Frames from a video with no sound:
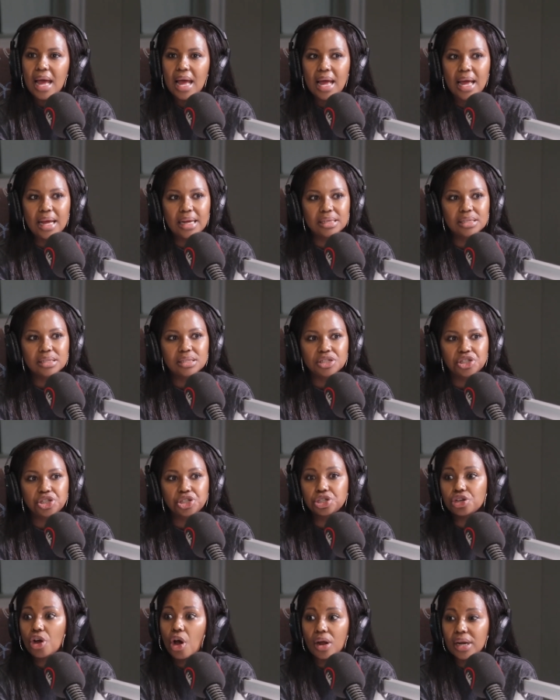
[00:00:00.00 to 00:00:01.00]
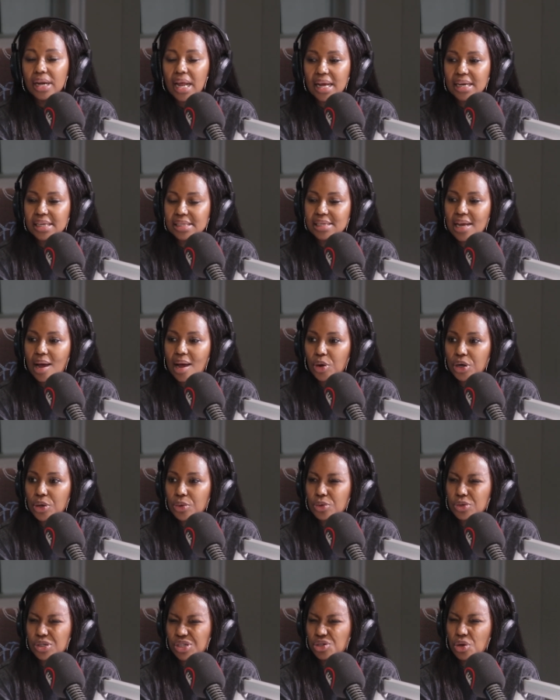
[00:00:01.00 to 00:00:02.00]
and shone at a time when
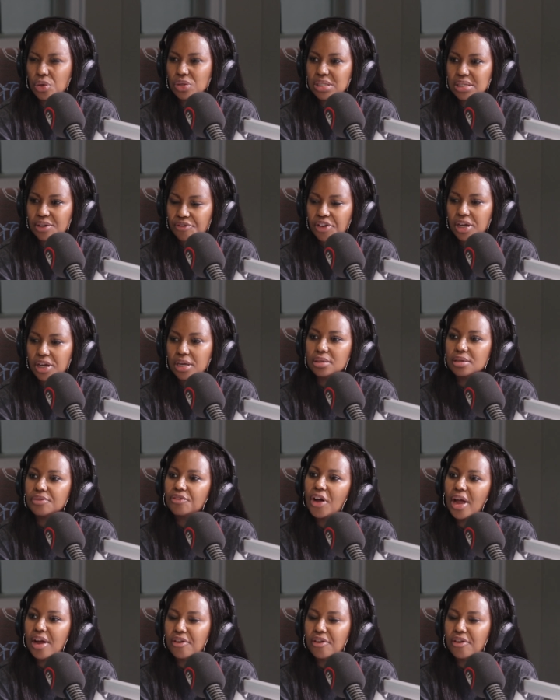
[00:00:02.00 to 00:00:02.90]
it was so difficult for